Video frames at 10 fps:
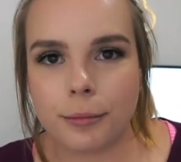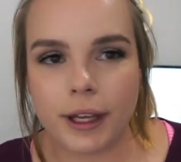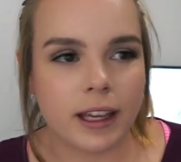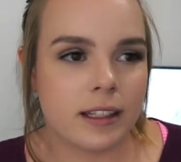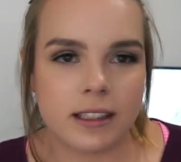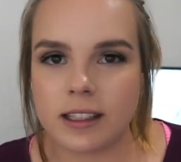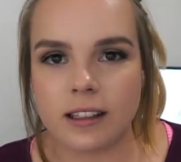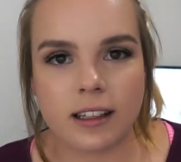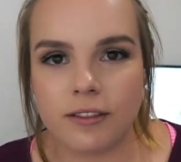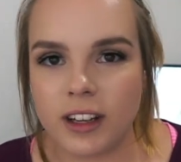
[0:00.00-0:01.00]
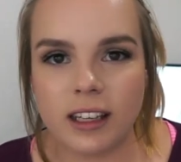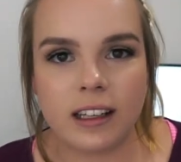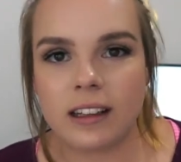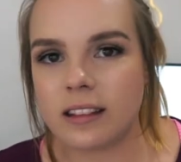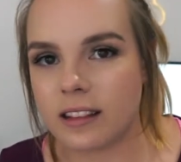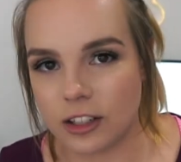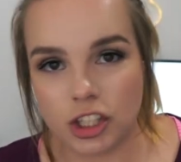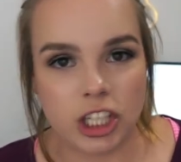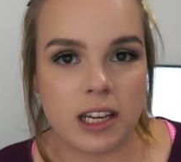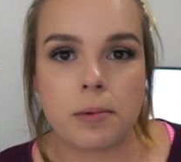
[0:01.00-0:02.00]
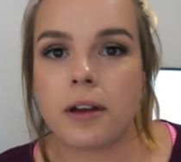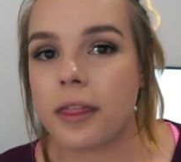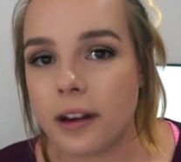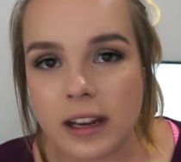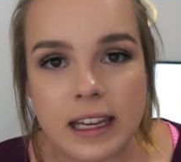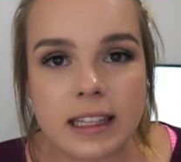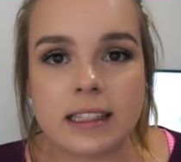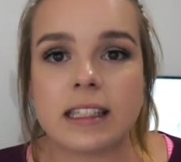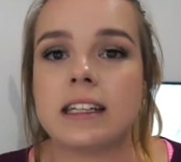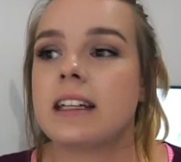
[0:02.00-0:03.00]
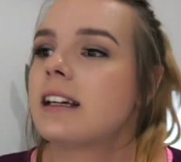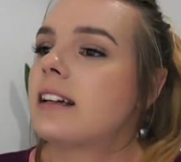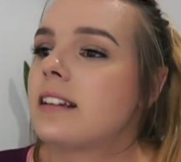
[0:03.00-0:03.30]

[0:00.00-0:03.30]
because they're convenient, they're cheap, they're easy,